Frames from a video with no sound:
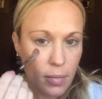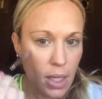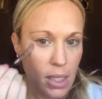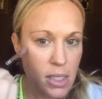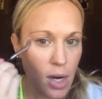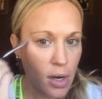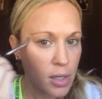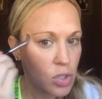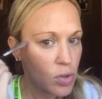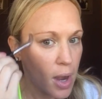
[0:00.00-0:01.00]
It's
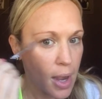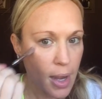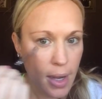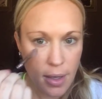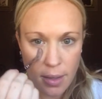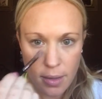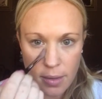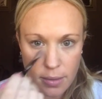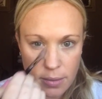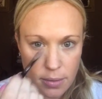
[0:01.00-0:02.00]
already dried.
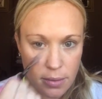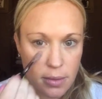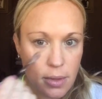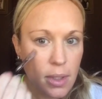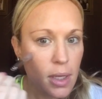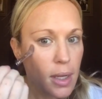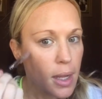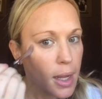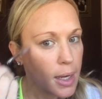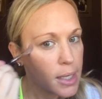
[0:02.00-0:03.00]

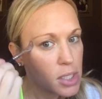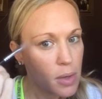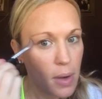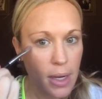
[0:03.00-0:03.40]
And I do,